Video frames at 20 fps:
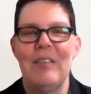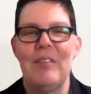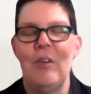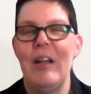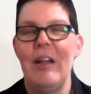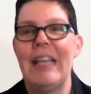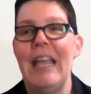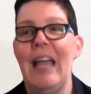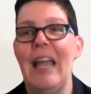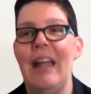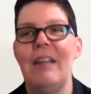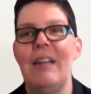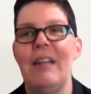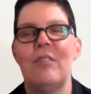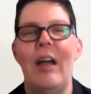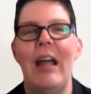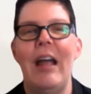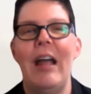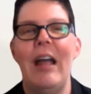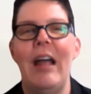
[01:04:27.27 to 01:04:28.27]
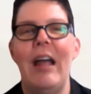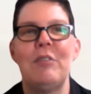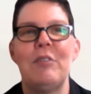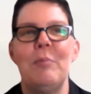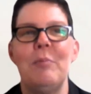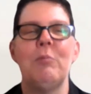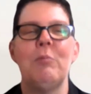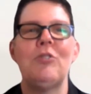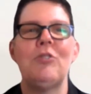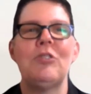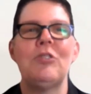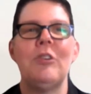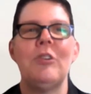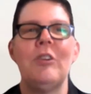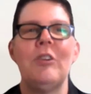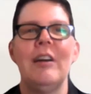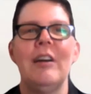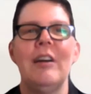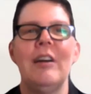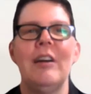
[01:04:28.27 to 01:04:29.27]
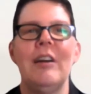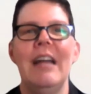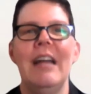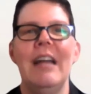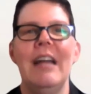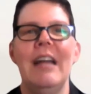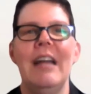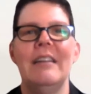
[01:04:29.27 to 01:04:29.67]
have to take a brochure and